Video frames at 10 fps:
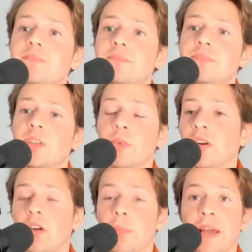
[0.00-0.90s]
that we're not
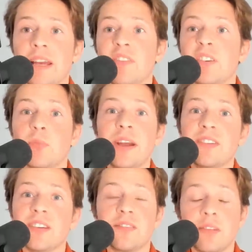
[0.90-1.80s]
going to pay any of his
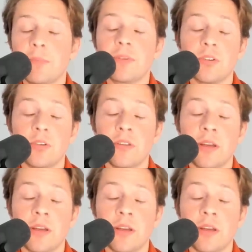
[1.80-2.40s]
wages. The